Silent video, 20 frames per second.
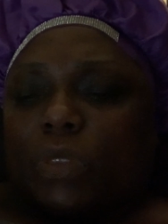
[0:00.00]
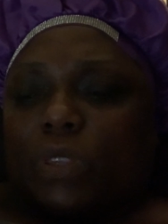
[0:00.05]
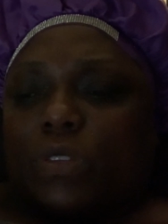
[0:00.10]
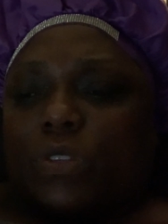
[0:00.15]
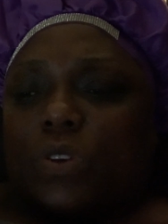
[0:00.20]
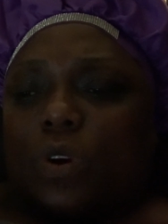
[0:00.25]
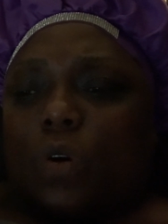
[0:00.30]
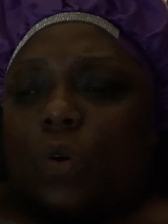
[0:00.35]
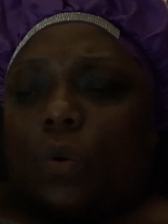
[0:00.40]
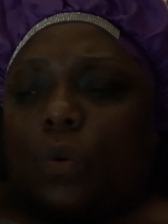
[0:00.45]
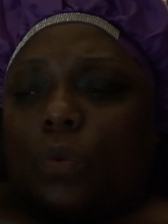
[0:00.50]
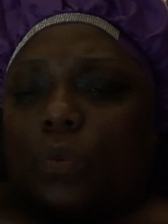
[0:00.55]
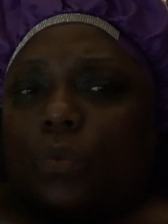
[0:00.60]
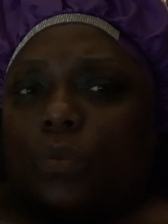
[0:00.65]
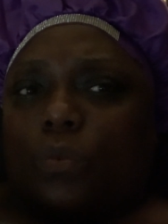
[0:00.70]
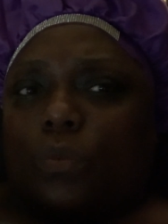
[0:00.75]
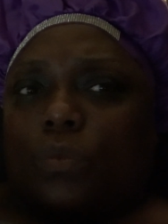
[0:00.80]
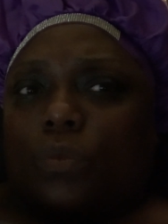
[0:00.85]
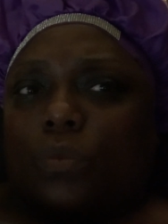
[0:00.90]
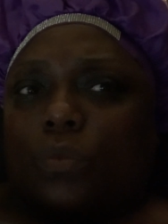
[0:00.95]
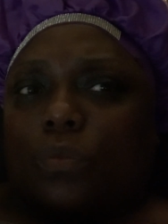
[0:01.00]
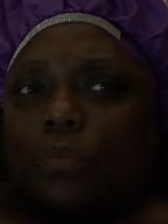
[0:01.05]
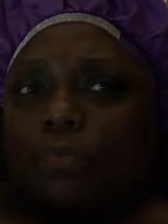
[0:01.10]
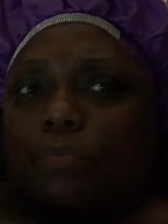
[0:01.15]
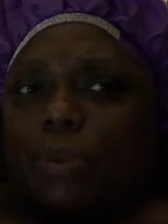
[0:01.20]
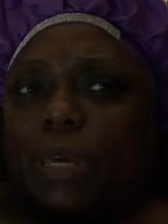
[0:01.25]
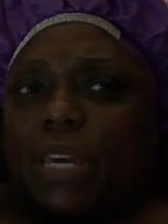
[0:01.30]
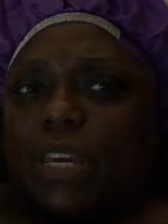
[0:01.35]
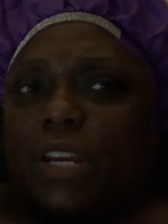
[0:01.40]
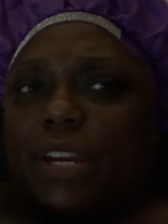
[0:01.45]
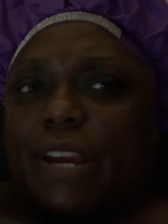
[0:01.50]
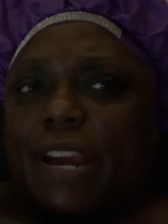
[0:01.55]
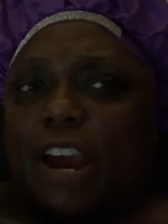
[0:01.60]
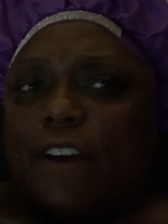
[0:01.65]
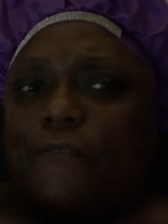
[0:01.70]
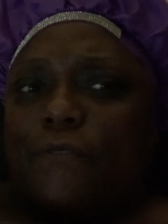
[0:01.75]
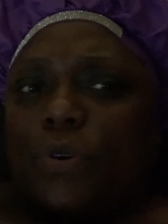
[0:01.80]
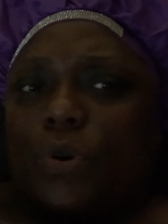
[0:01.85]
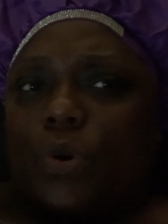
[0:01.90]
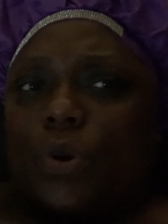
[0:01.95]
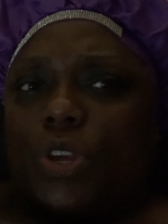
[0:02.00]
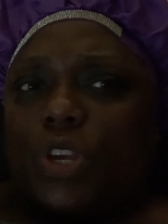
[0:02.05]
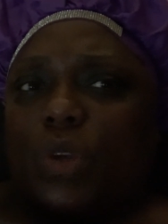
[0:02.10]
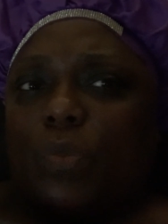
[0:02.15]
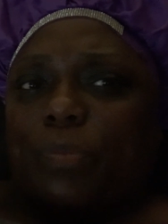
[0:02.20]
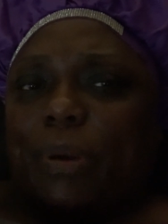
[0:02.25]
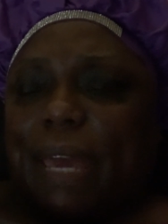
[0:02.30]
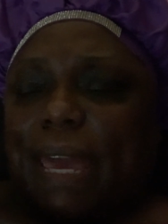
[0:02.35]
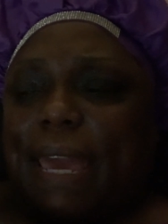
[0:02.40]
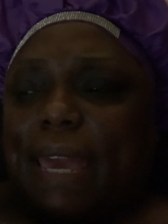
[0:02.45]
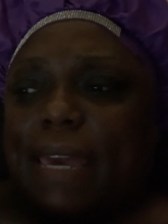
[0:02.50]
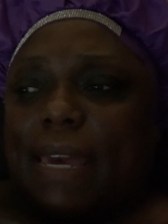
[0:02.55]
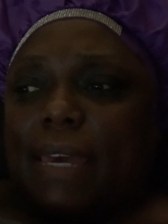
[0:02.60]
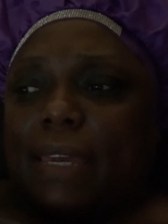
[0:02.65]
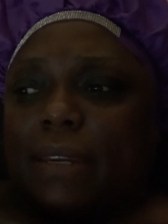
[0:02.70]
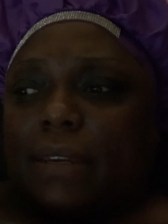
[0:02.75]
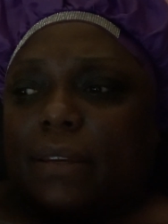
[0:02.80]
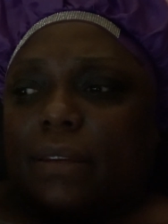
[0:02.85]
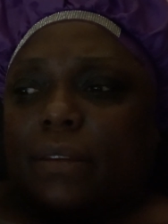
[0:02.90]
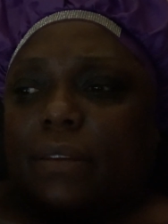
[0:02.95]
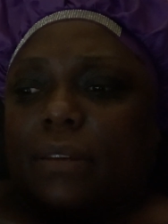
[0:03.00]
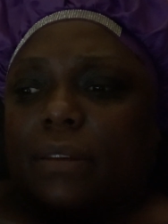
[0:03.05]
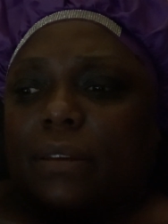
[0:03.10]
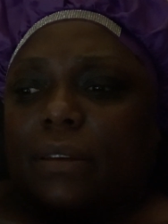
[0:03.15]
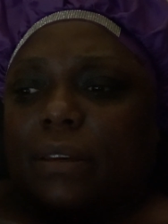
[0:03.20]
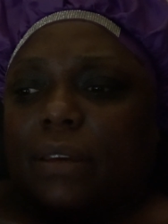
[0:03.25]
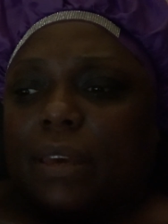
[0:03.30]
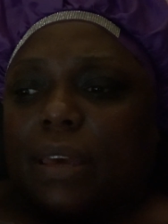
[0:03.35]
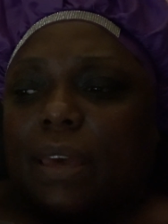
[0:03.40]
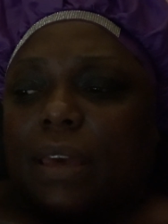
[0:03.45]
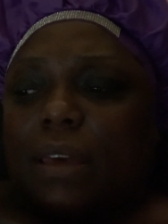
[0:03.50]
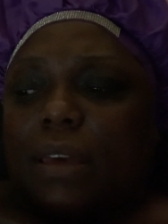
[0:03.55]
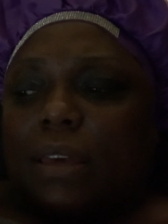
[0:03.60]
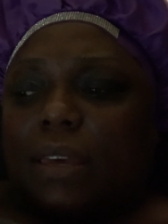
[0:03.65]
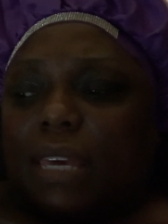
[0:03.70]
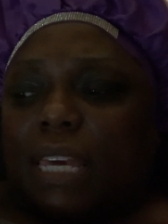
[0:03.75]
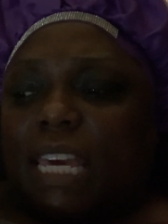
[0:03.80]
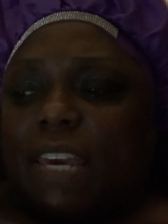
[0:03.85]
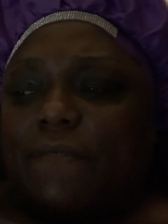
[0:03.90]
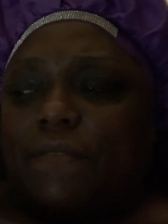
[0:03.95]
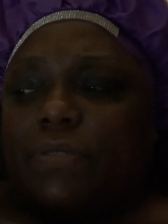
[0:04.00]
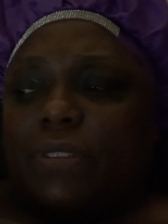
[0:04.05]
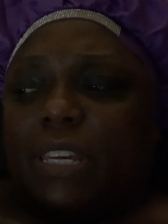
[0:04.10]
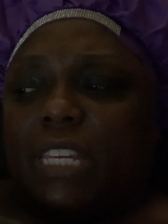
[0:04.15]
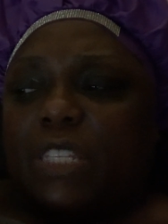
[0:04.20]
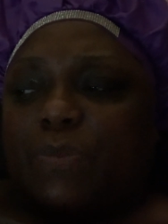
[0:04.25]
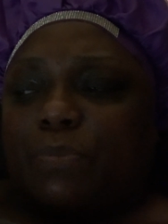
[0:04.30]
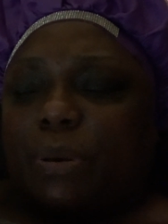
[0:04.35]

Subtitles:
So be careful who you paying. Even these